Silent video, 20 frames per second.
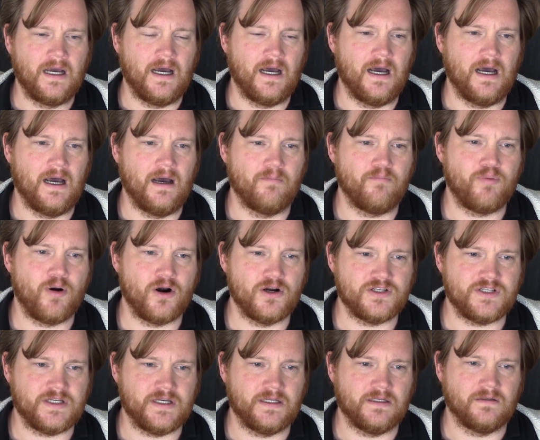
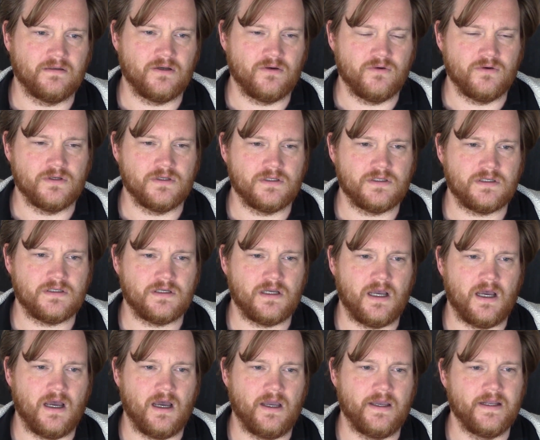person who was
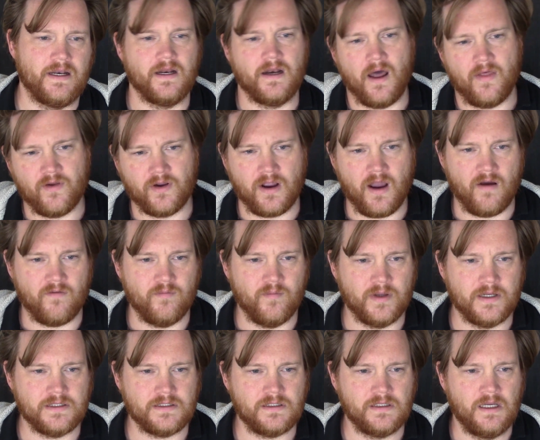in another
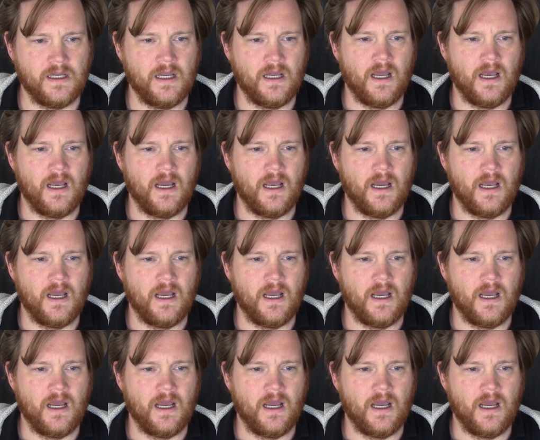government